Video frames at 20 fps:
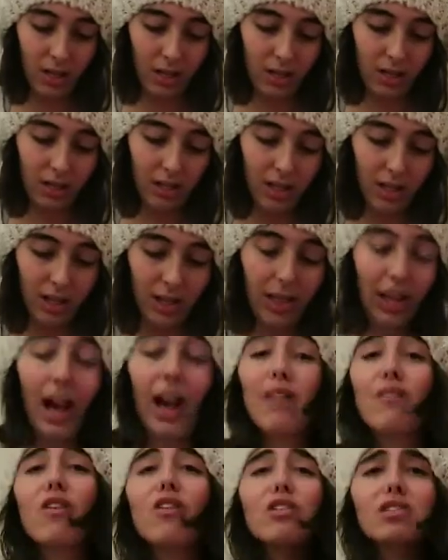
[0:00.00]
I
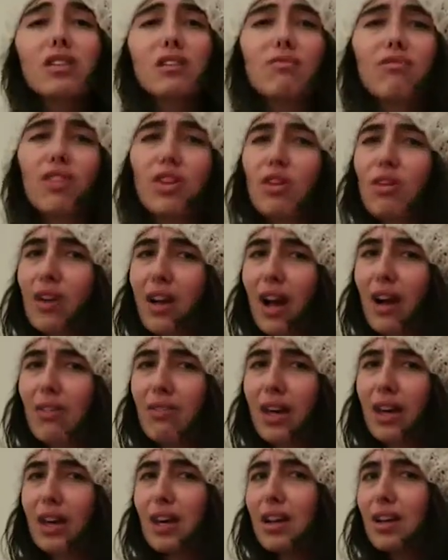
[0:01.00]
have a hard time figuring
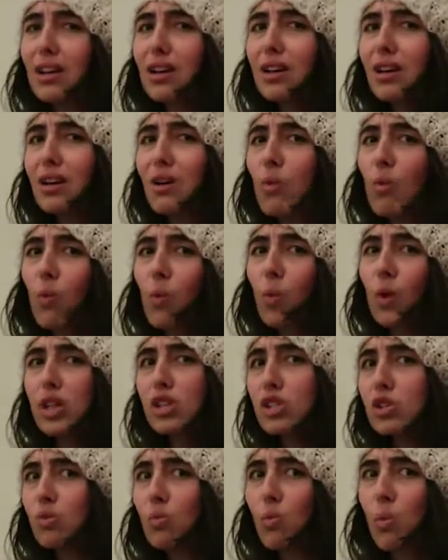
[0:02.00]
out like
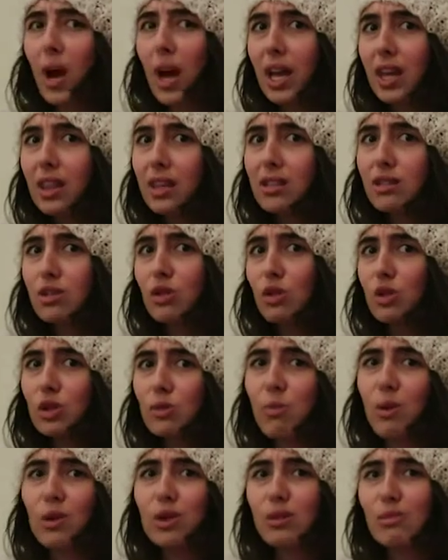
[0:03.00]
which way these are
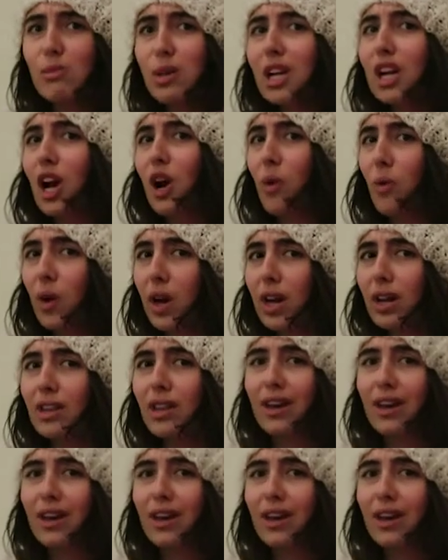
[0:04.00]
supposed to be going.